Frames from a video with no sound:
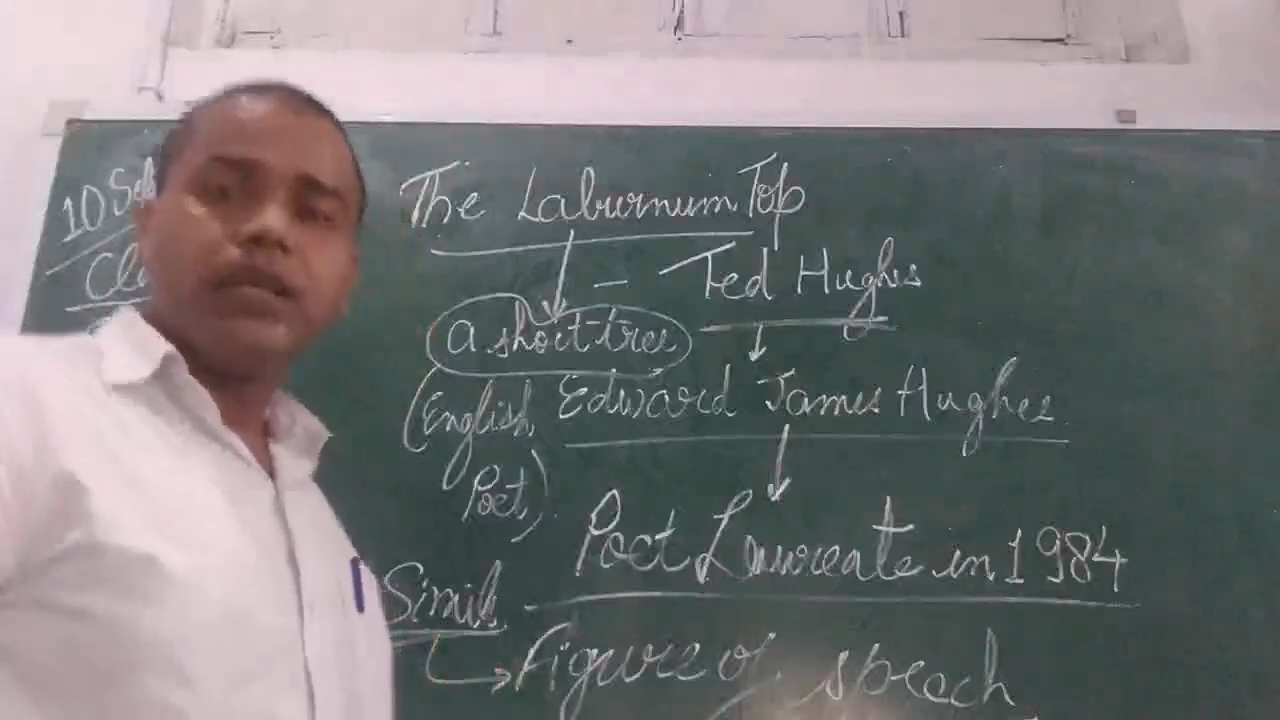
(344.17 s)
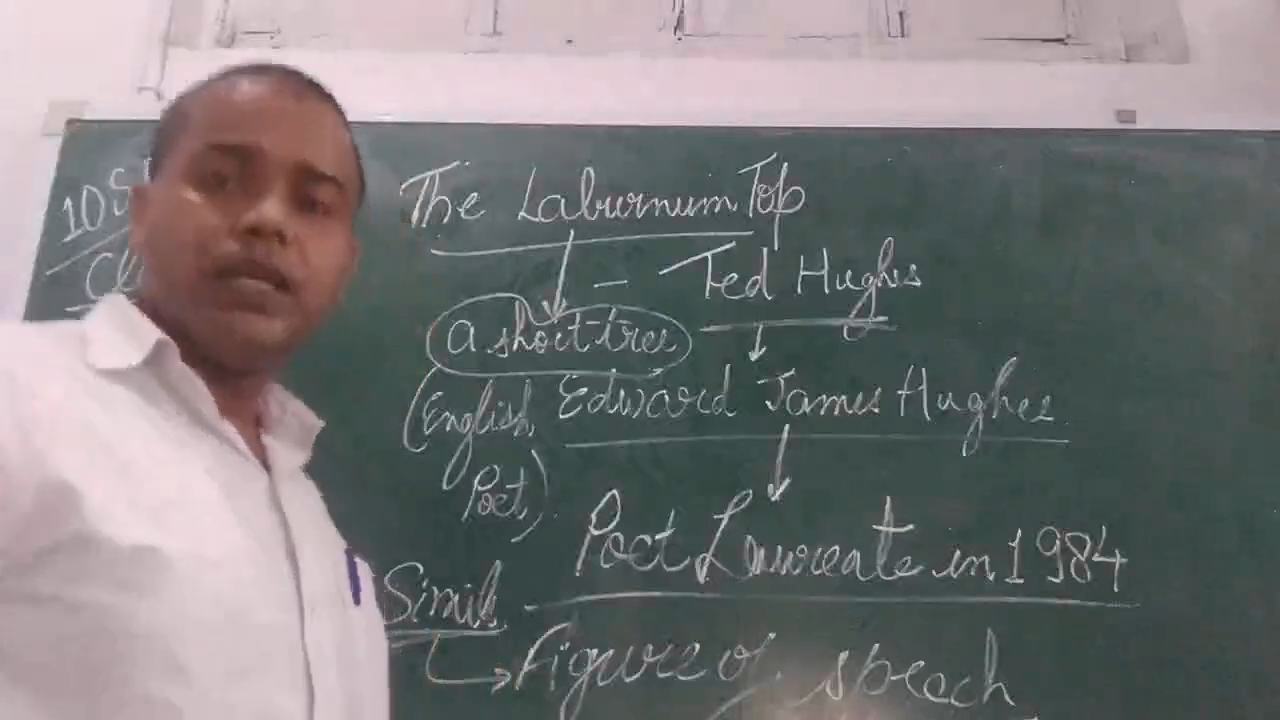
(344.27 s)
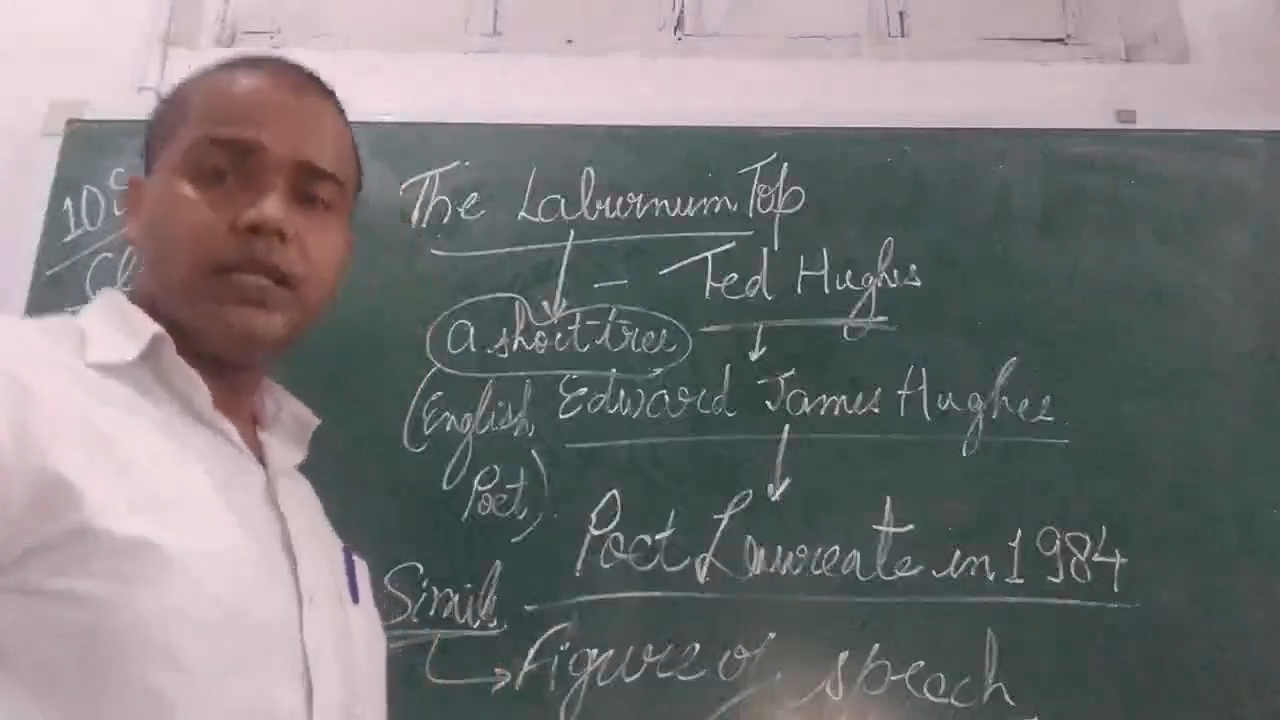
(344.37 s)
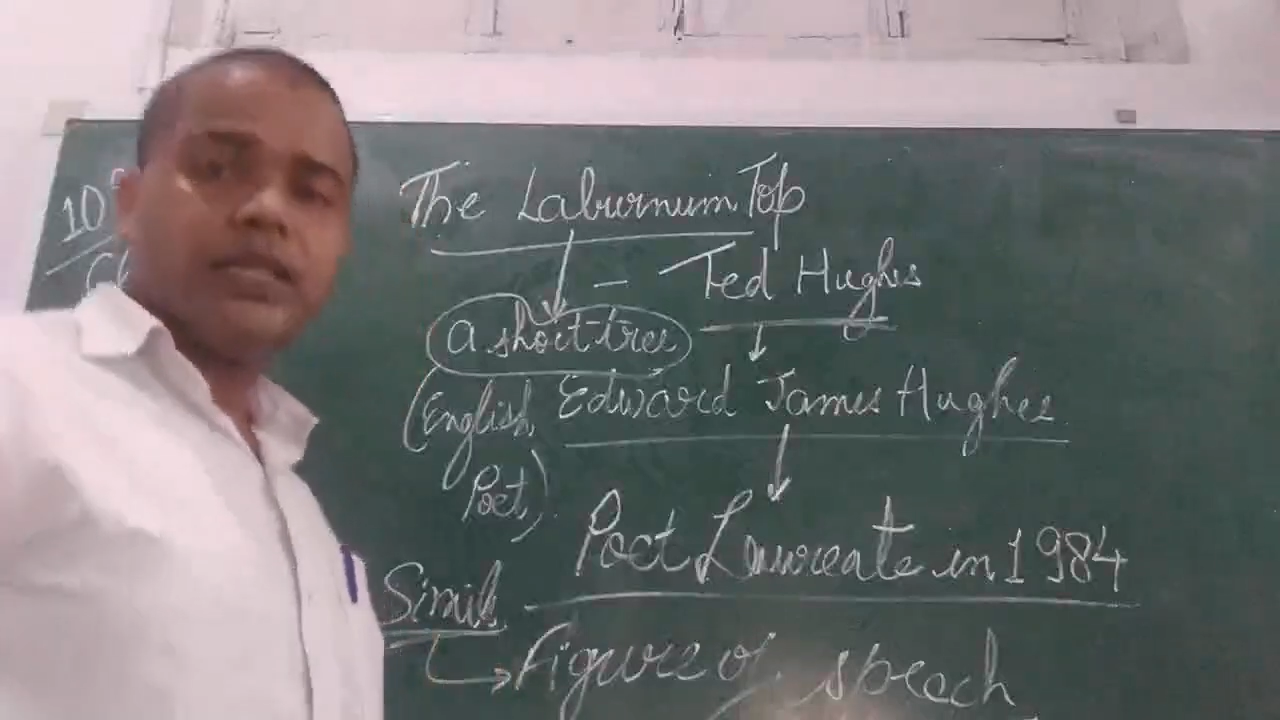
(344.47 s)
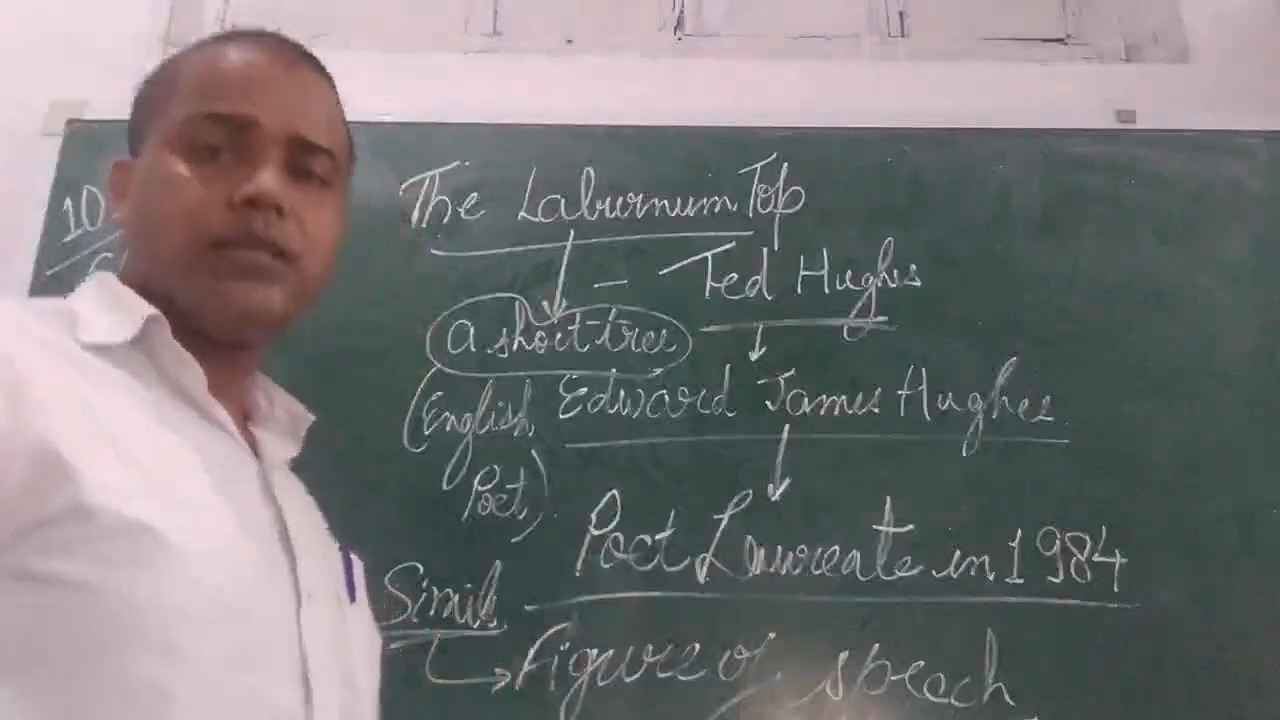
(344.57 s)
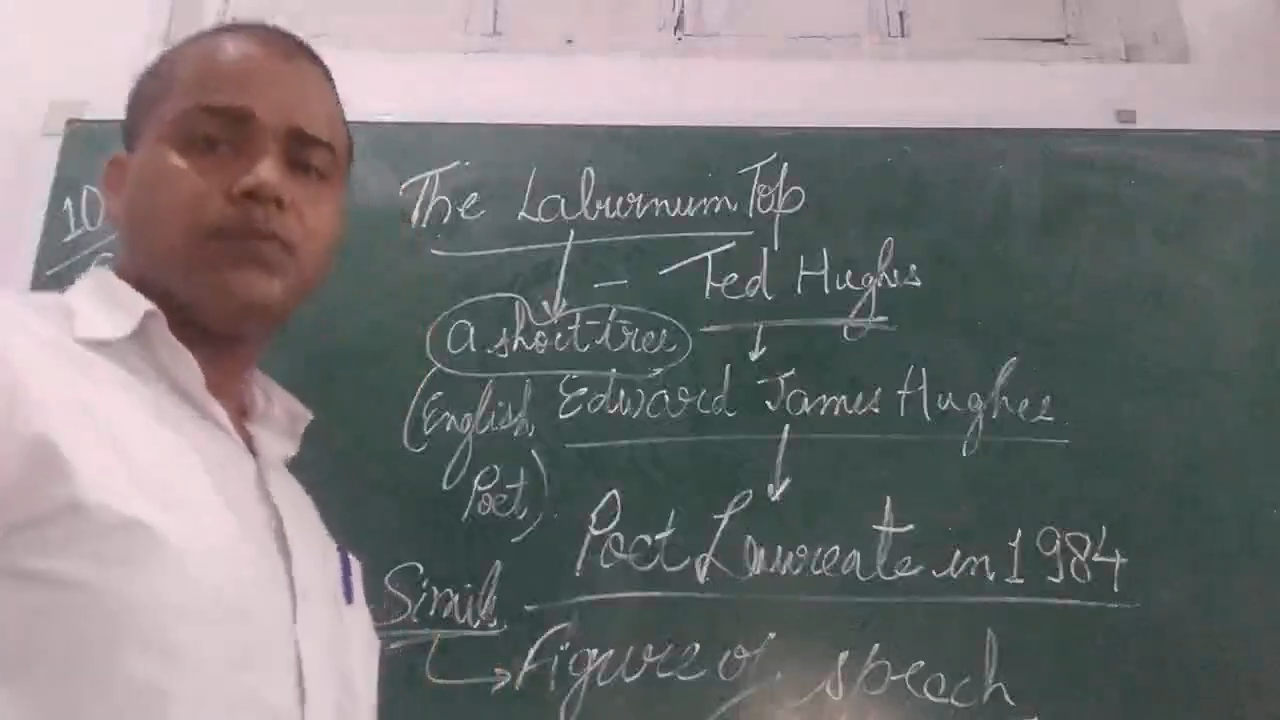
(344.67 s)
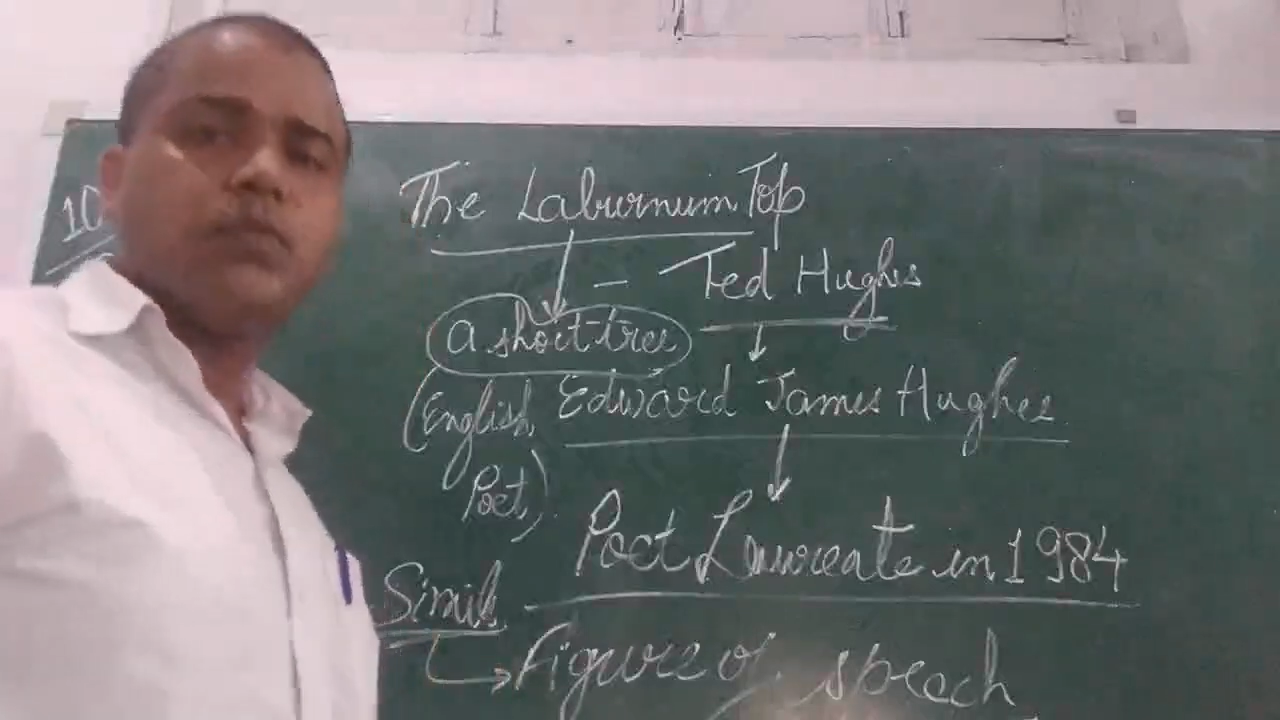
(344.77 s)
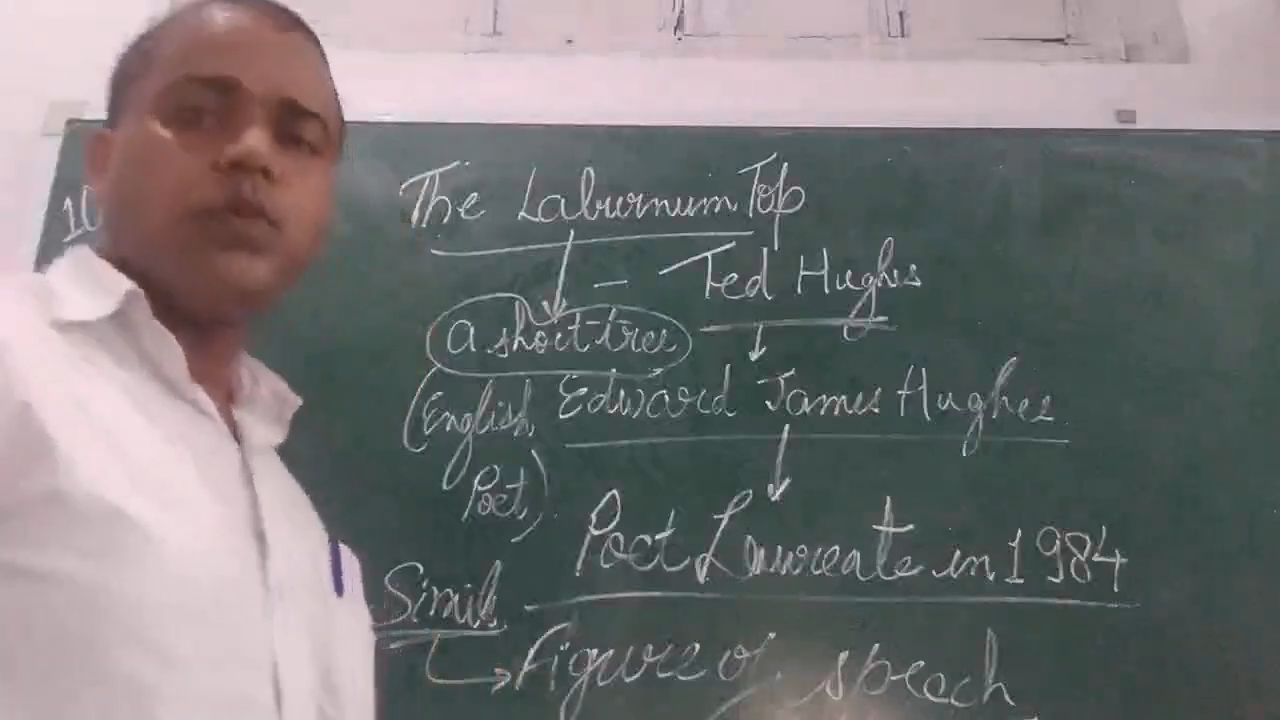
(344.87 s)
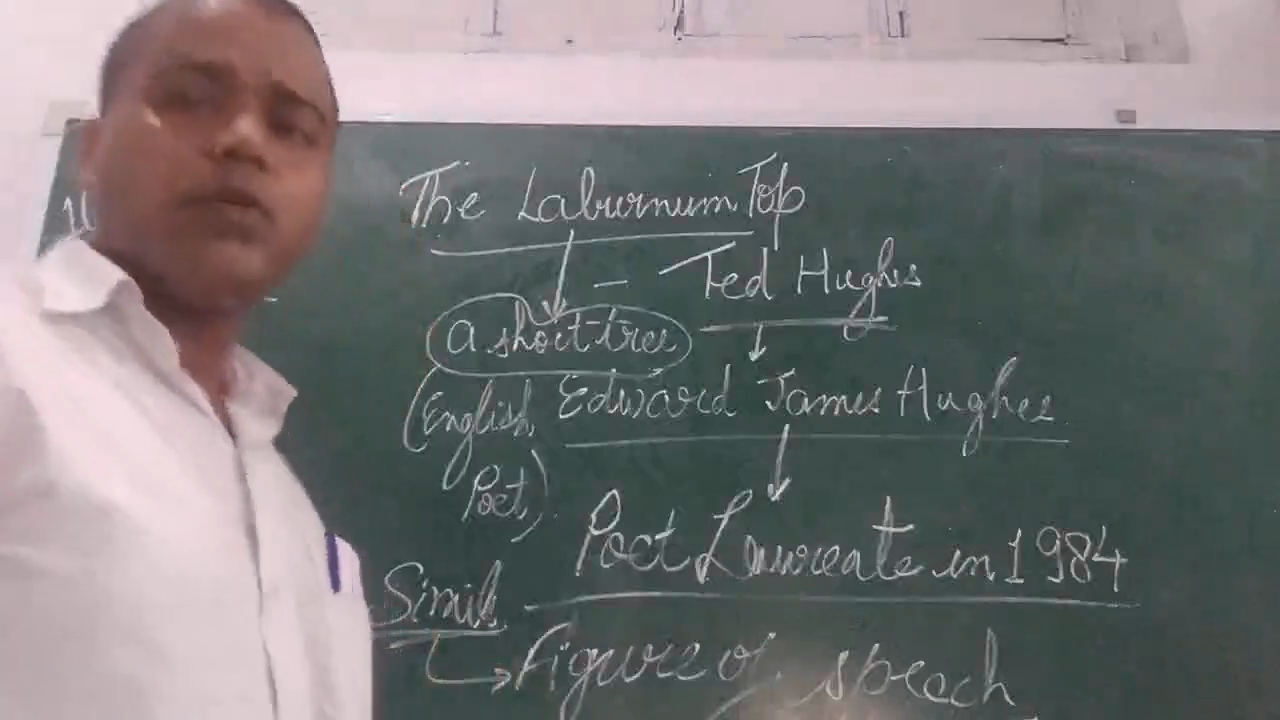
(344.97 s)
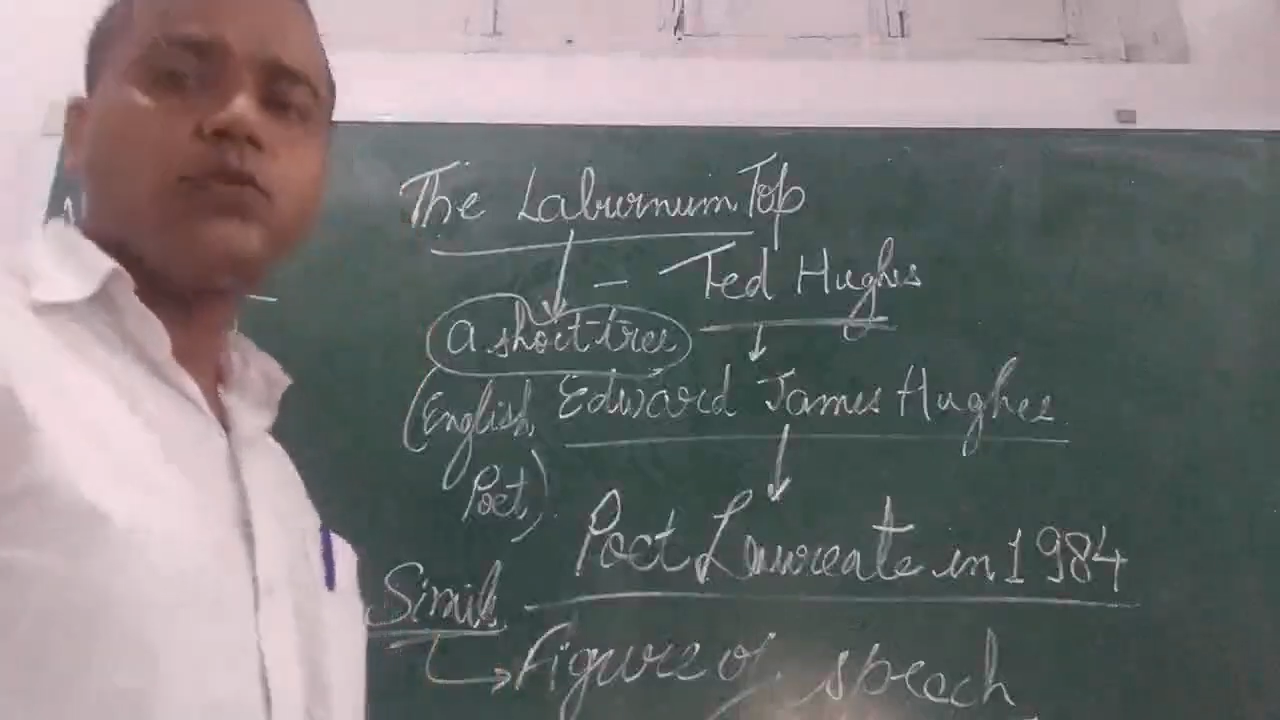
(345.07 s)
In this poem